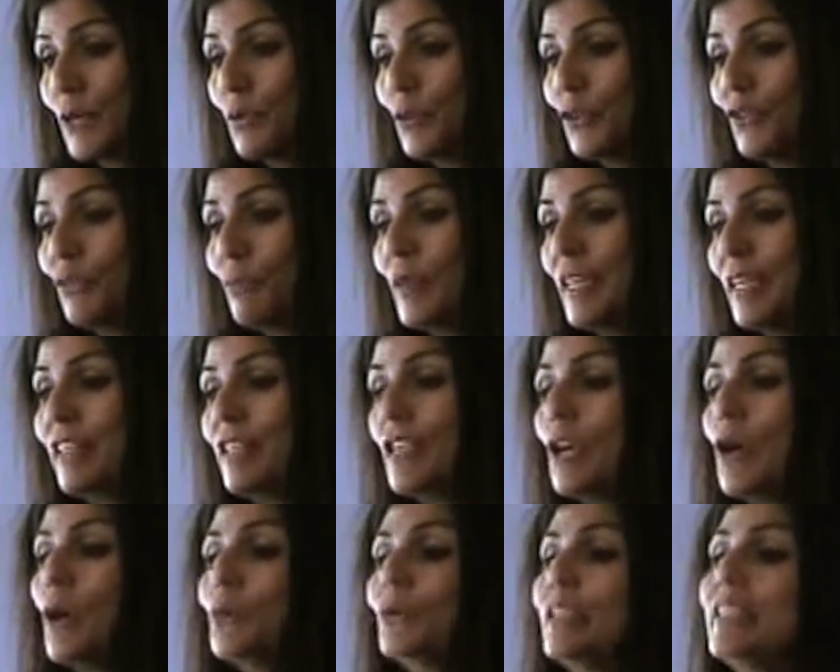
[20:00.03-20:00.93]
would have been
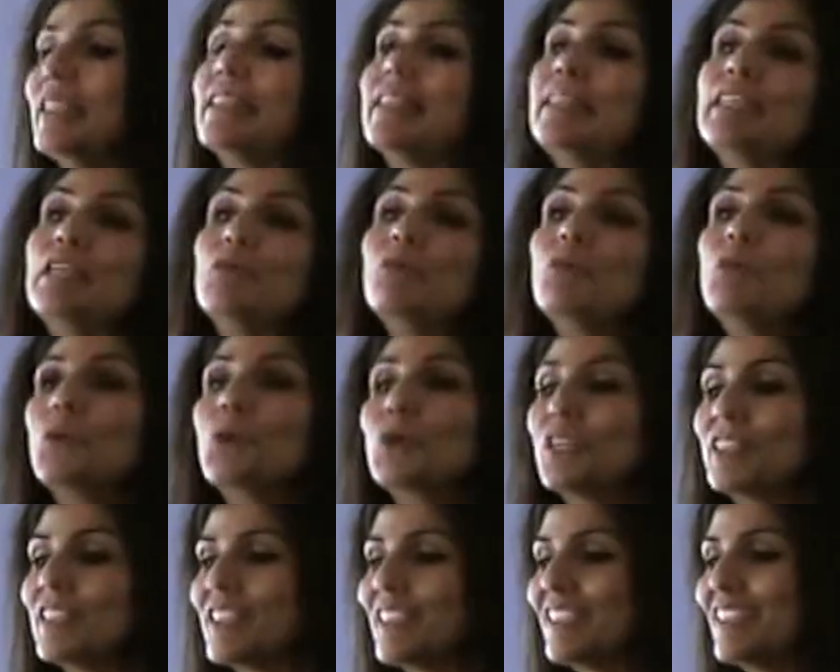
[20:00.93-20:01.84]
the only
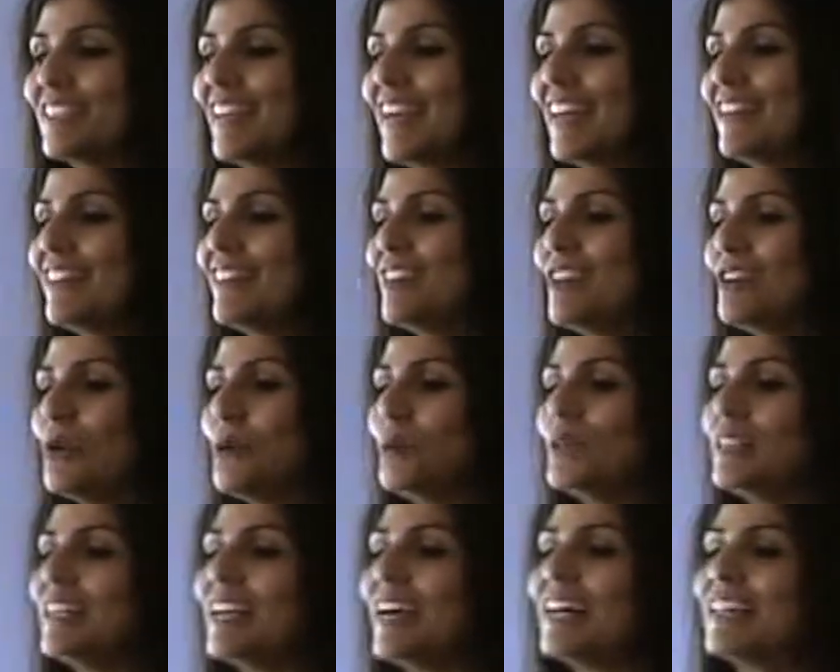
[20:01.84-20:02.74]
seaport and the
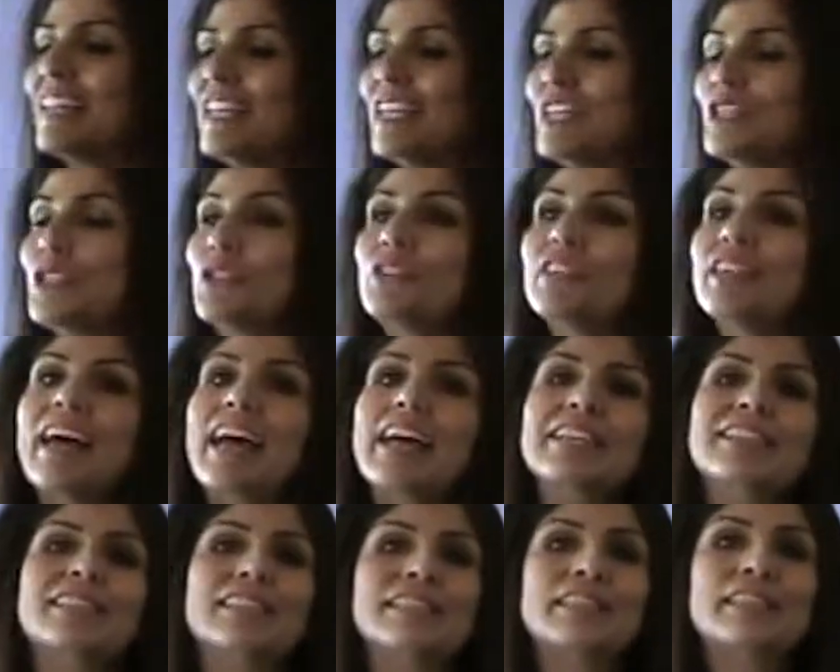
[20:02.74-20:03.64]
only unhindered
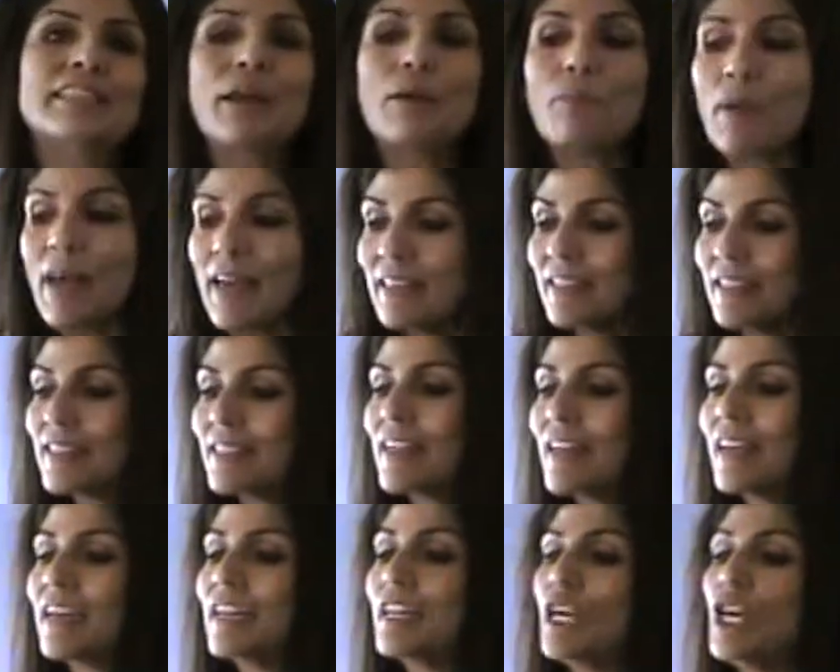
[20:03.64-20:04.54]
access that
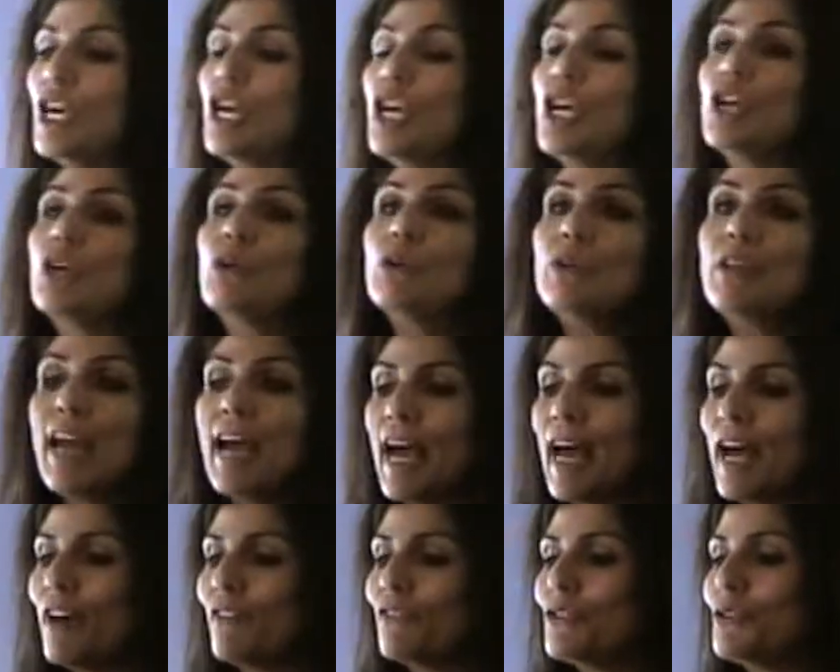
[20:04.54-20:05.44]
Palestine could
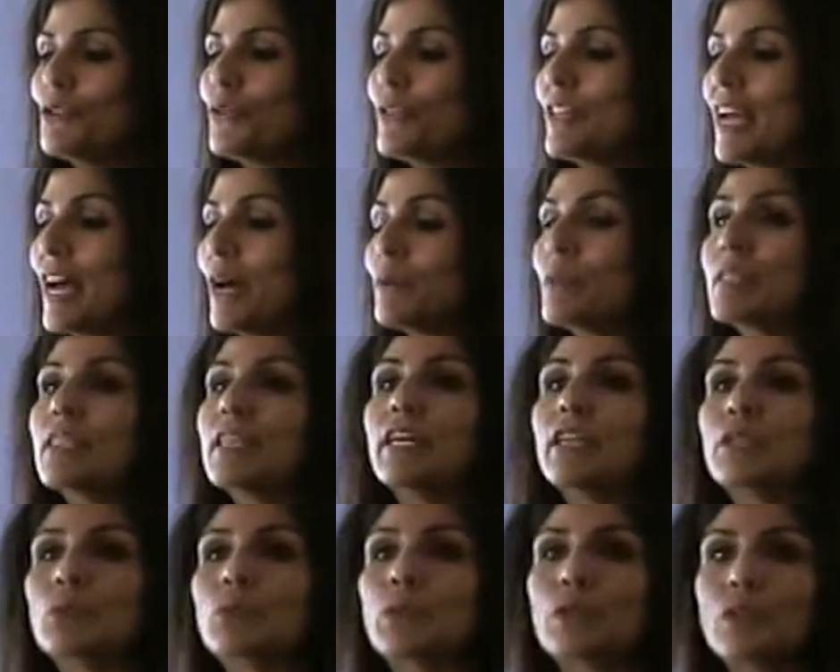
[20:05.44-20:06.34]
have to the
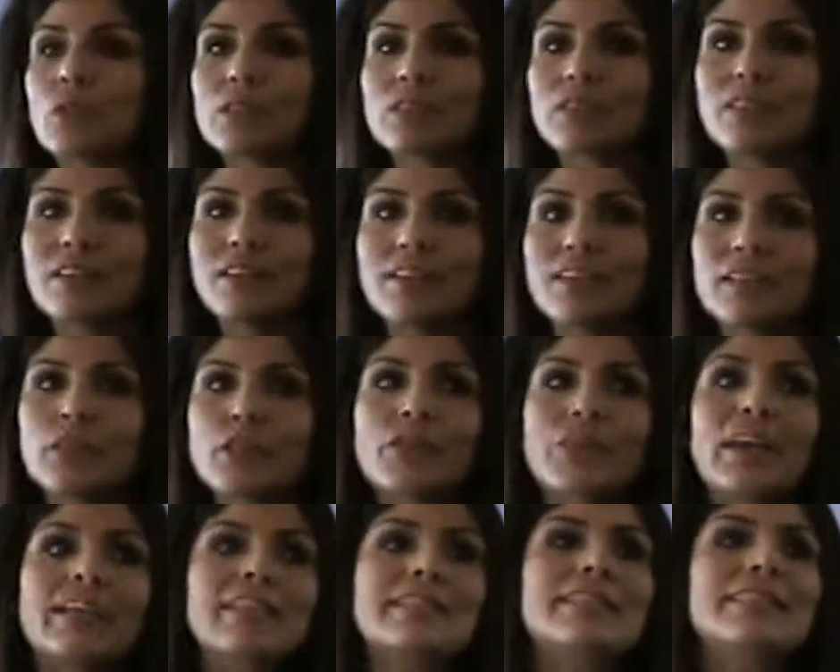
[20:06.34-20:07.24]
outside world. So
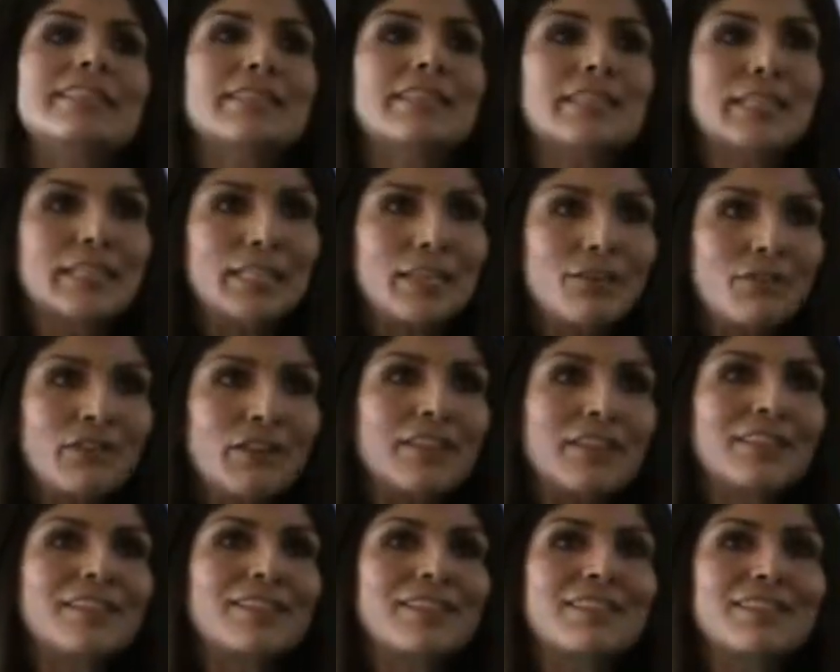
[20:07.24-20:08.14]
that is the
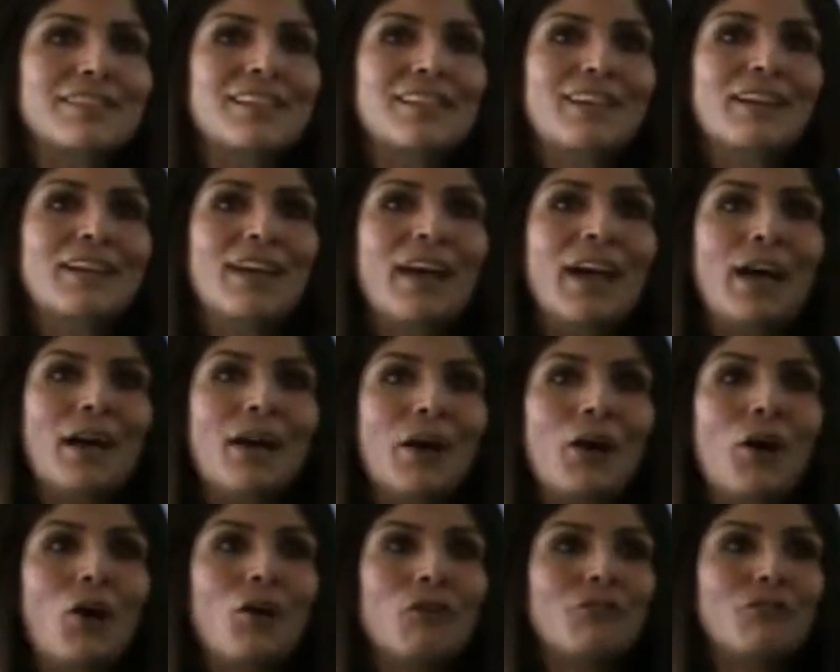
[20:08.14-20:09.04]
significance
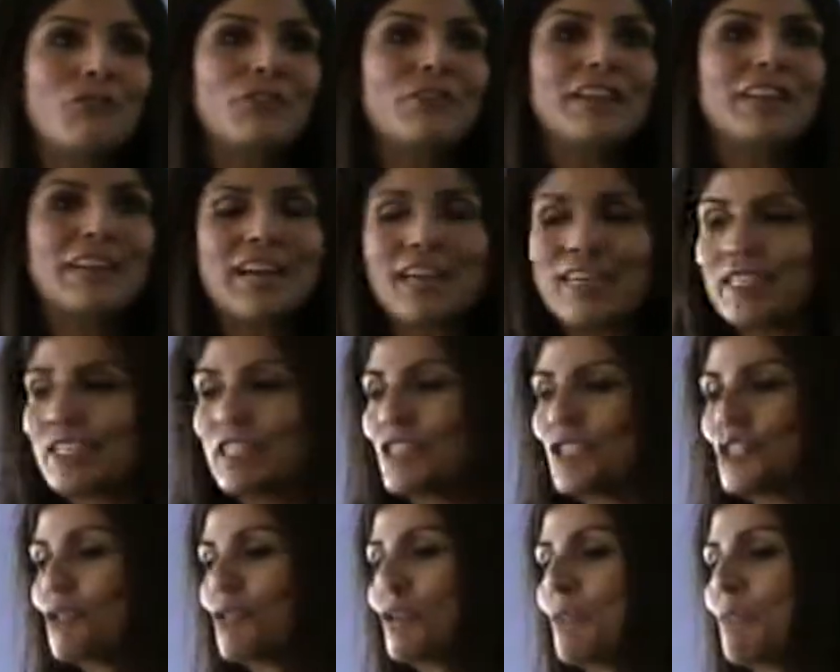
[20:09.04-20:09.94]
of the Gaza
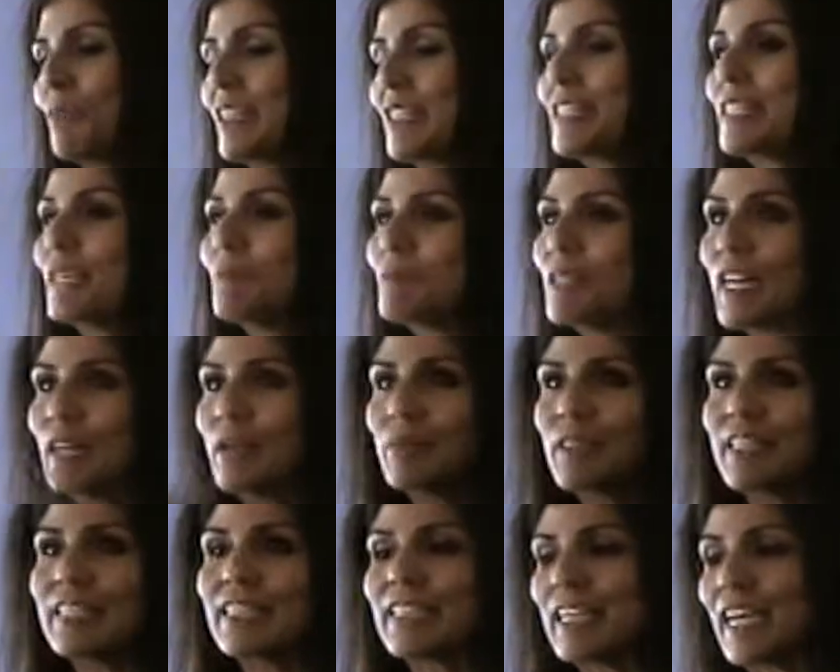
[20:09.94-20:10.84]
Strip that
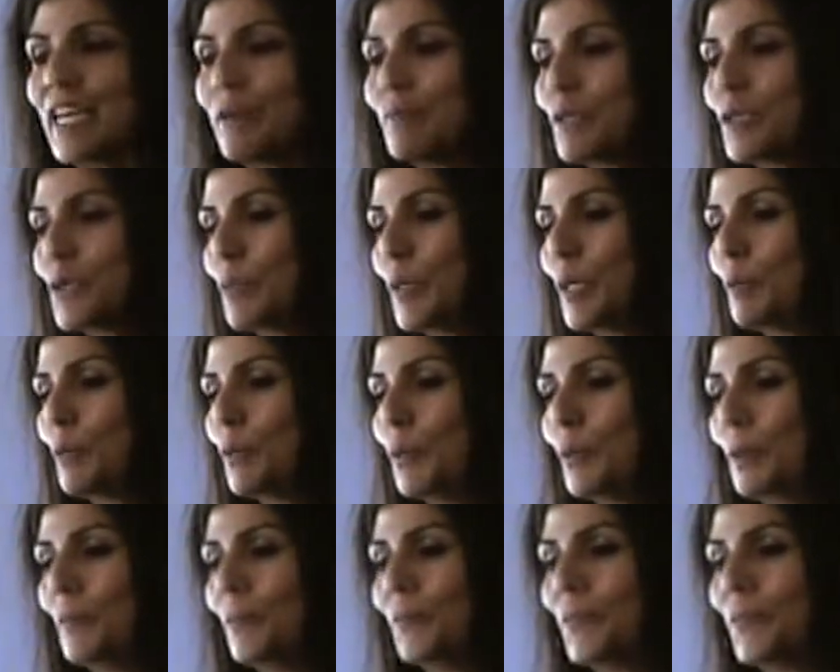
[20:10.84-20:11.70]
sometimes escapes people.